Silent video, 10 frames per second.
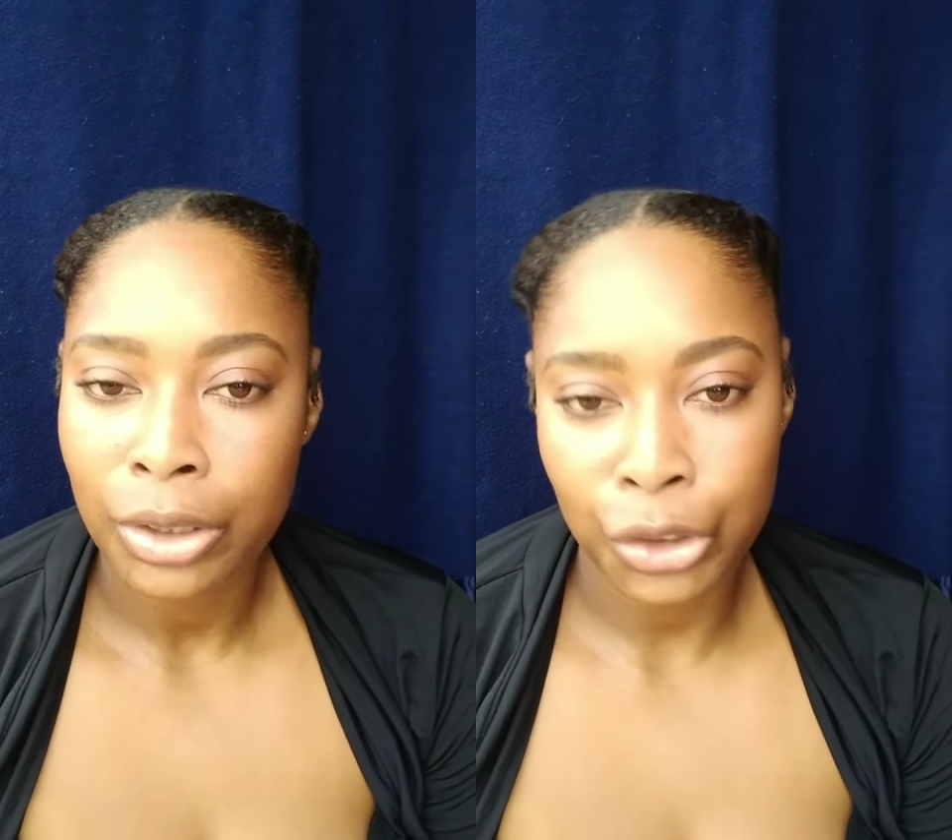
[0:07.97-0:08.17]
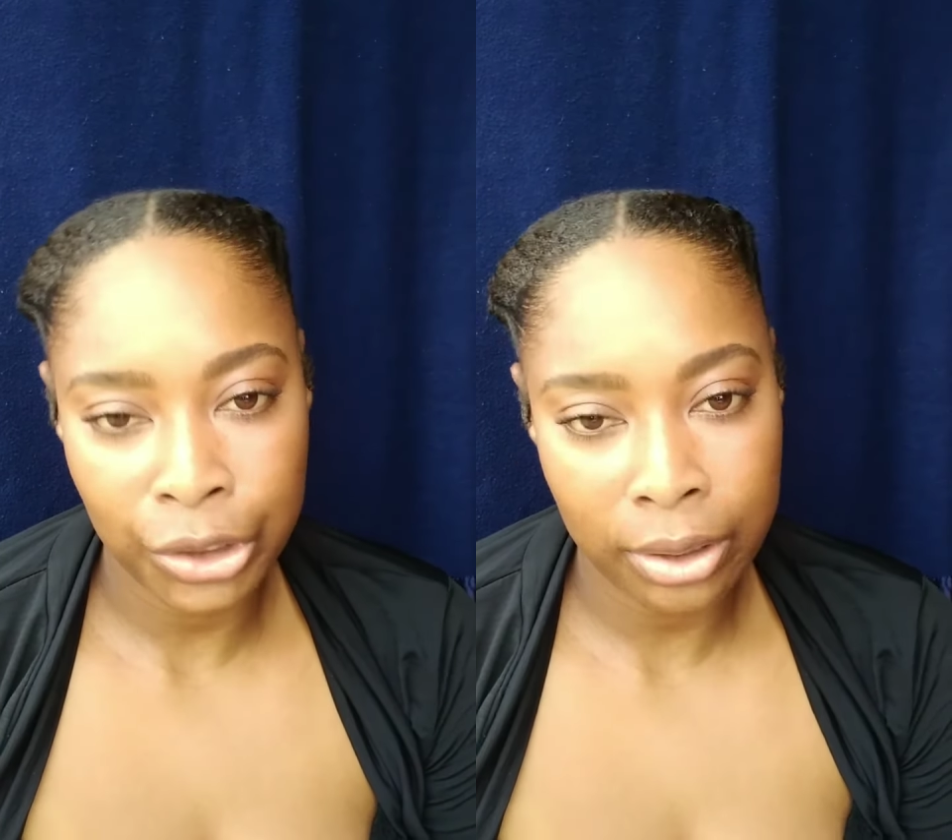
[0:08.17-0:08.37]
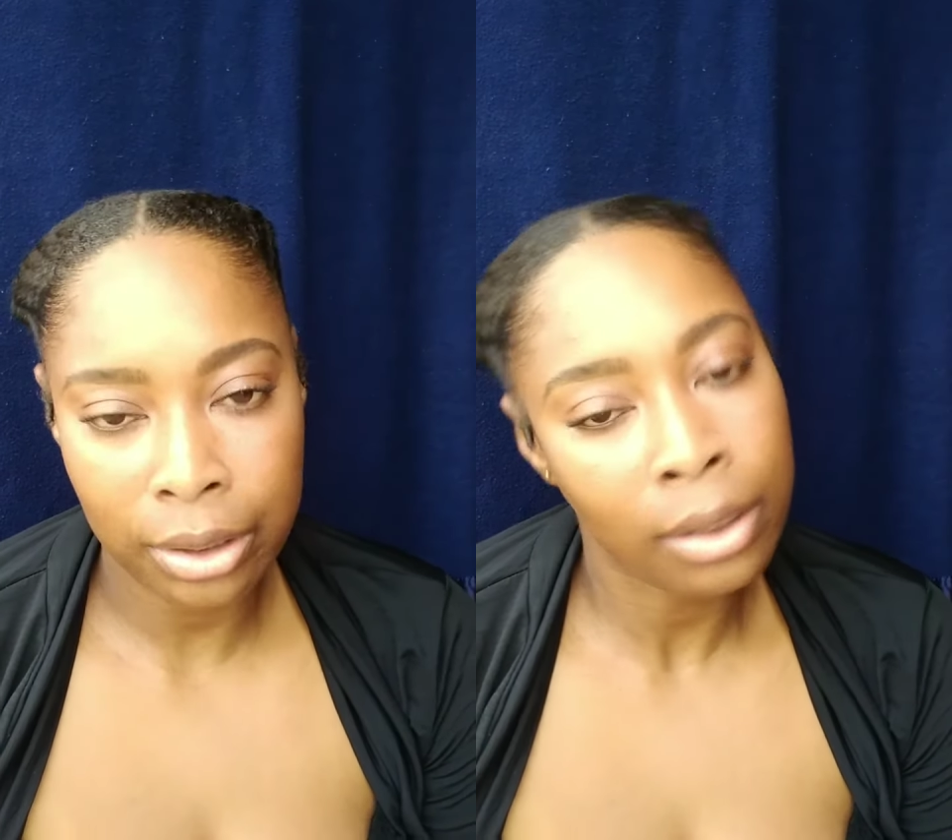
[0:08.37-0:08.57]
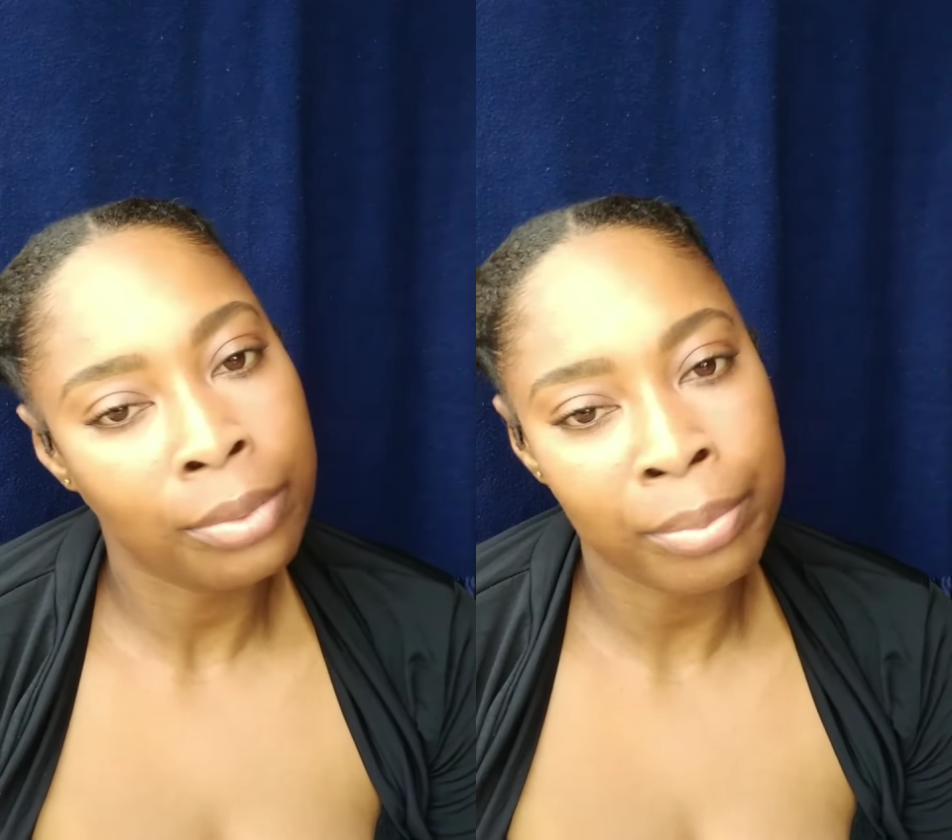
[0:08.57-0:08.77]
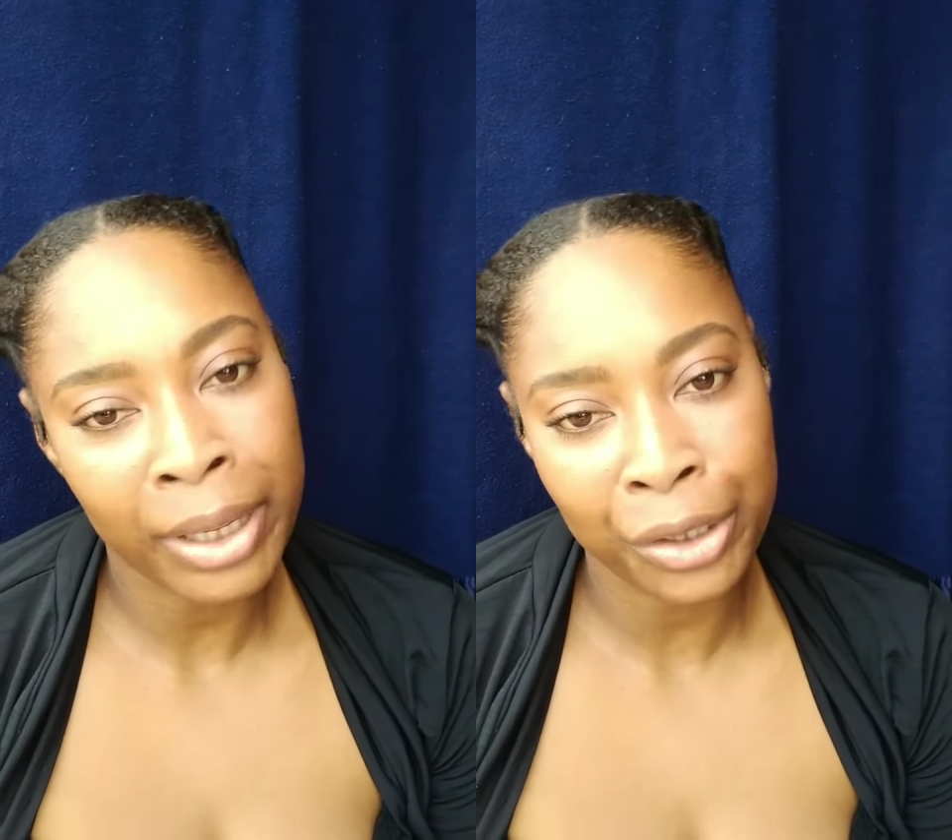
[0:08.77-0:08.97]
to
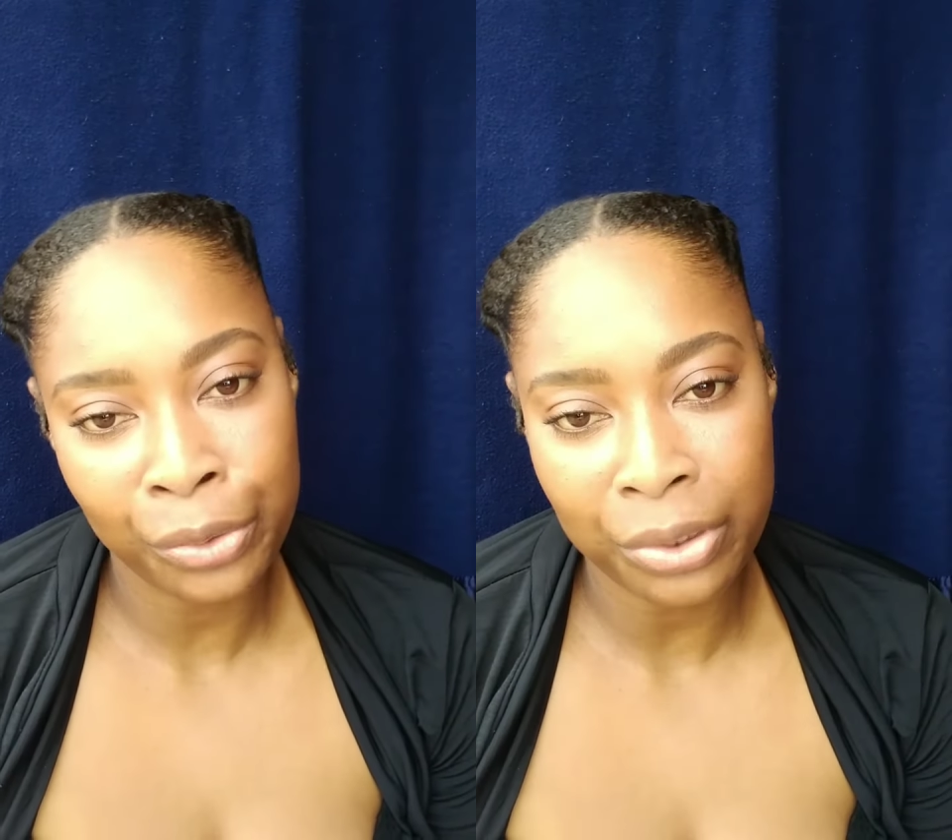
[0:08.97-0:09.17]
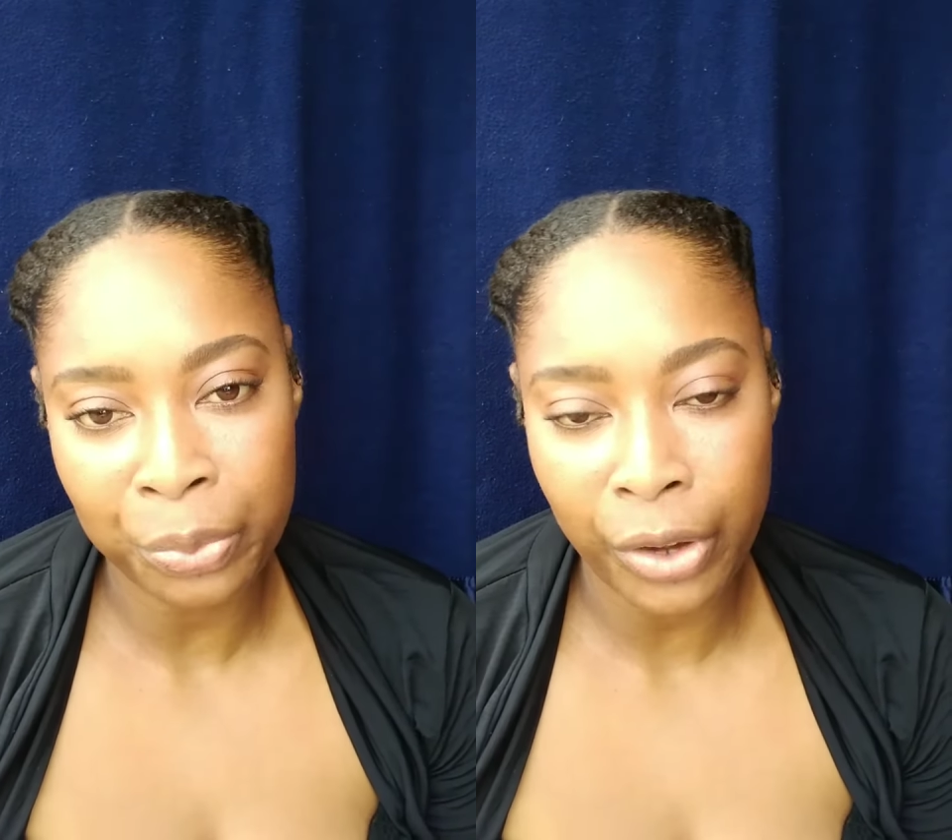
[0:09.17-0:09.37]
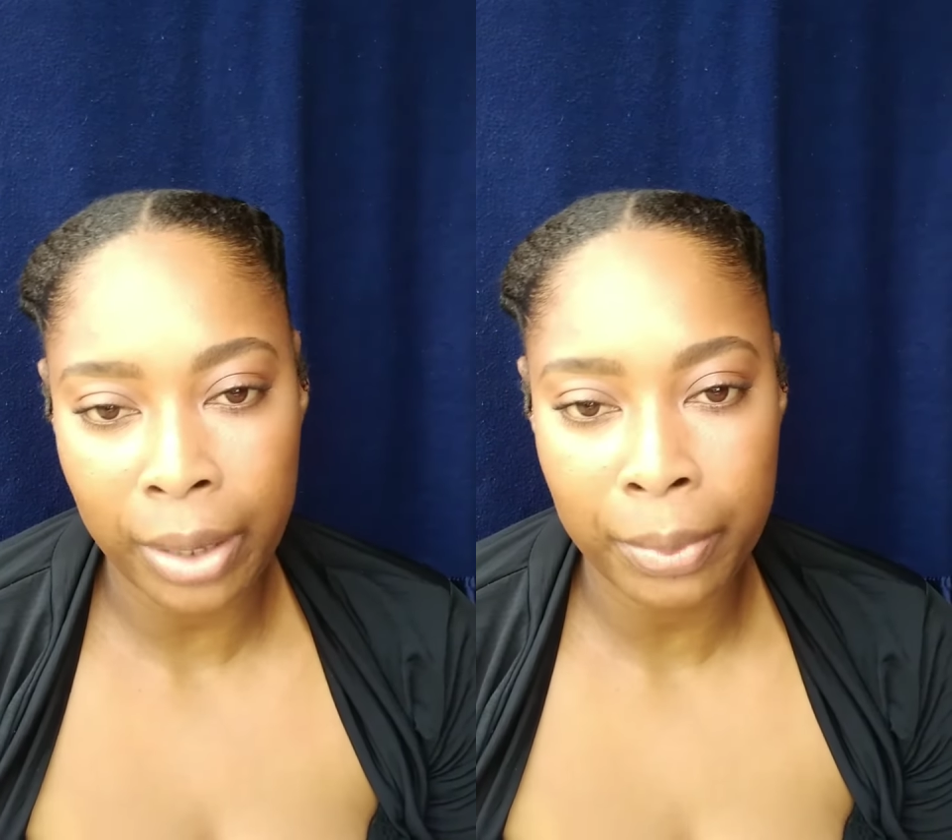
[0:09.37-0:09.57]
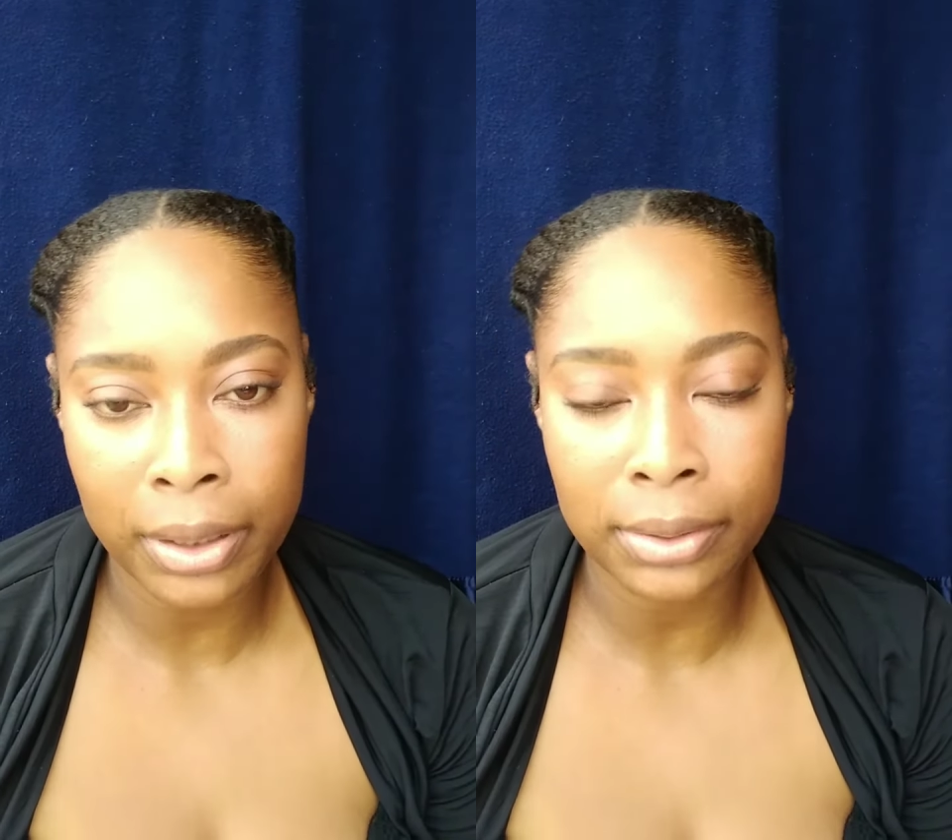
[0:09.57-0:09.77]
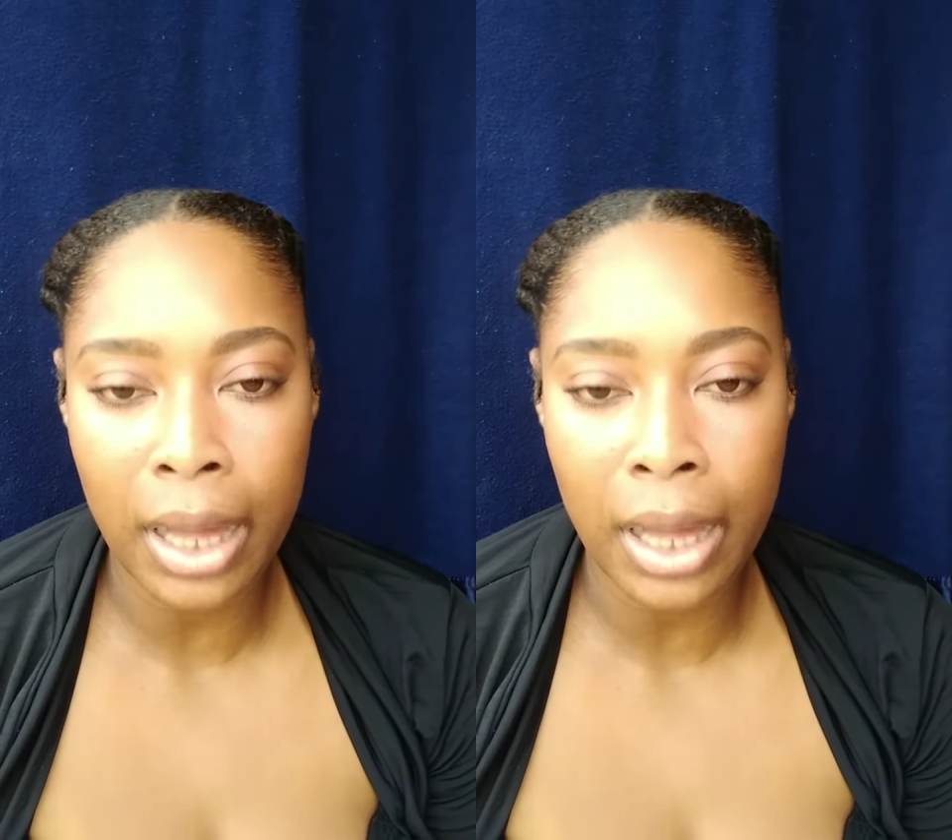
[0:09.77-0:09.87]
my new subscribers